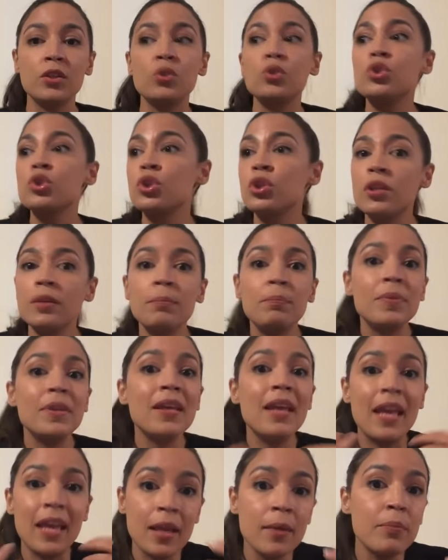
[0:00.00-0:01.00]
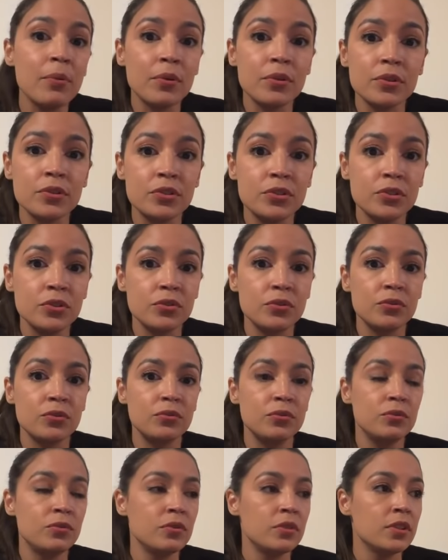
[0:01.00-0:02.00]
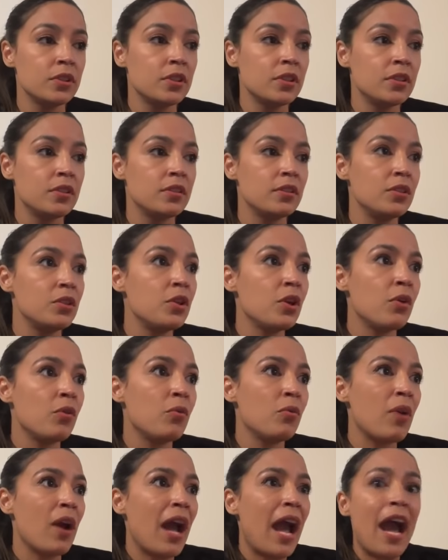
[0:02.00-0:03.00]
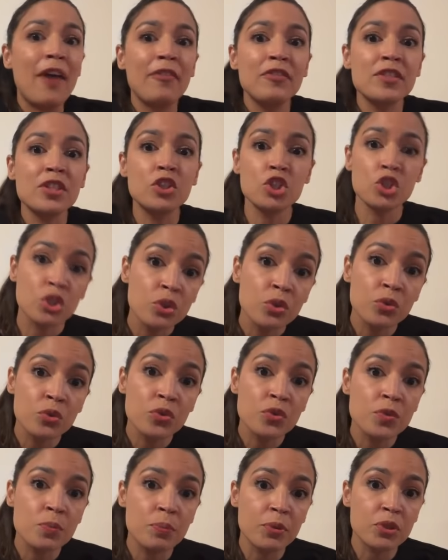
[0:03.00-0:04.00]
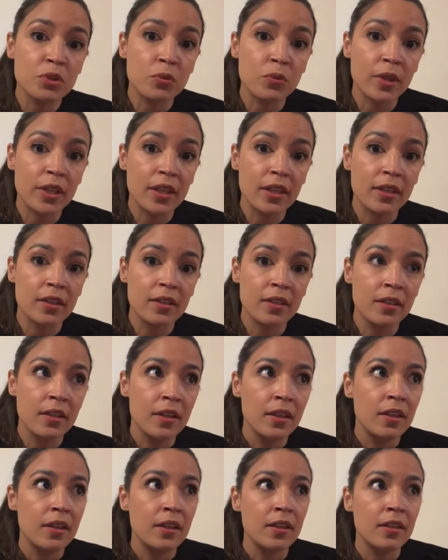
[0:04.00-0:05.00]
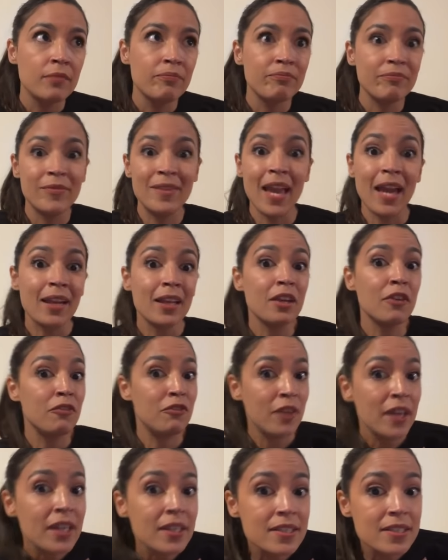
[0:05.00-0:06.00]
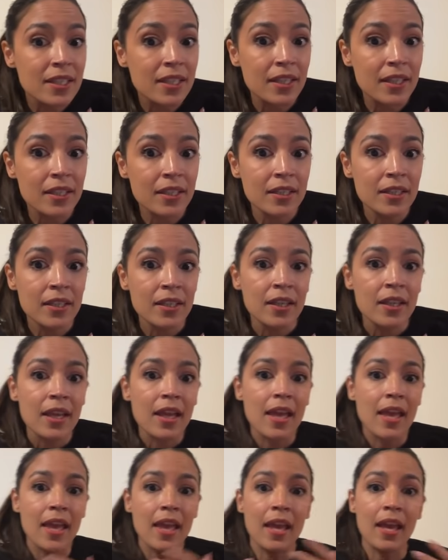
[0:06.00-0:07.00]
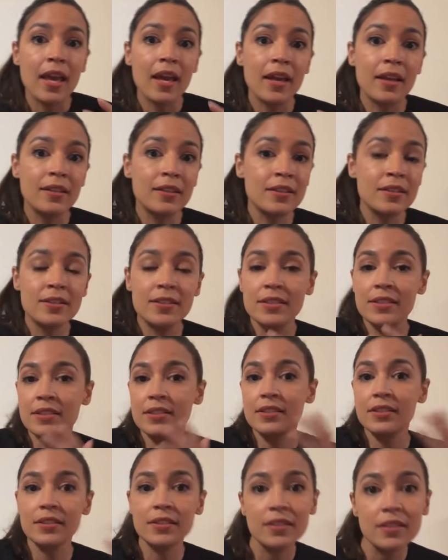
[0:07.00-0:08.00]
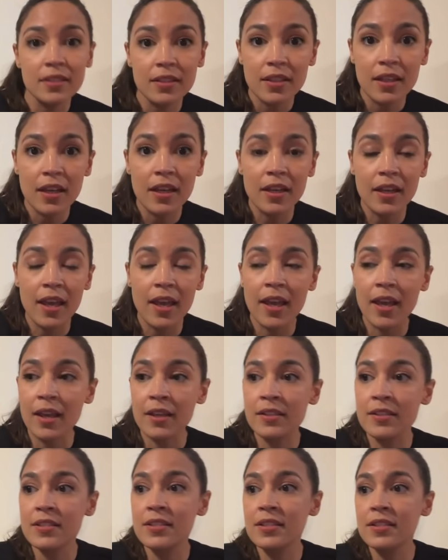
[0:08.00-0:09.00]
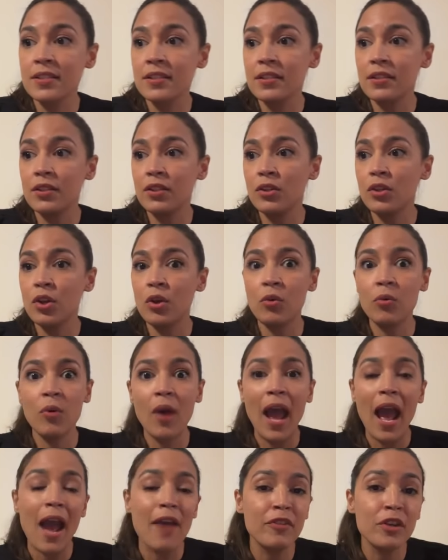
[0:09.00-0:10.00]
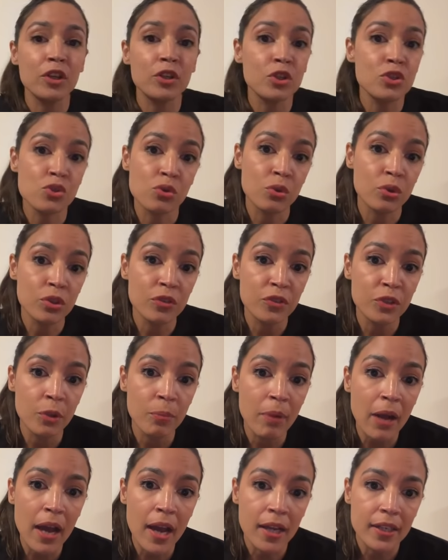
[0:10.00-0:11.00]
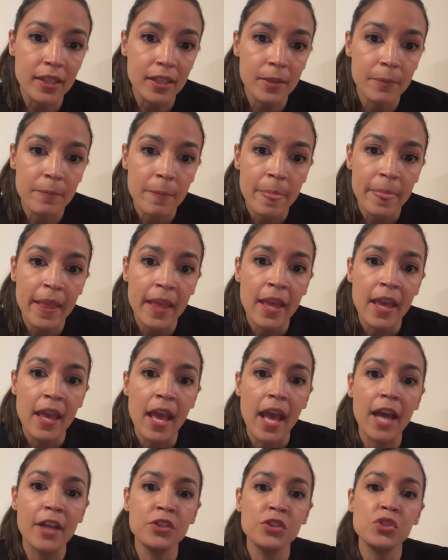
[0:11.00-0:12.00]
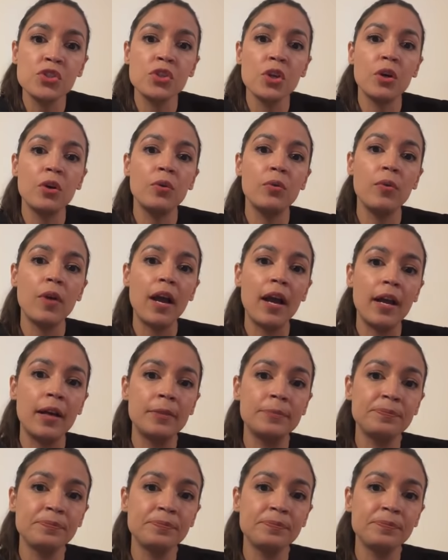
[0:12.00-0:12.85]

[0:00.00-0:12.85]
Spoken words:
you shouldn't be able to, you know, have to choose between getting evicted and you know, having control over your body. And so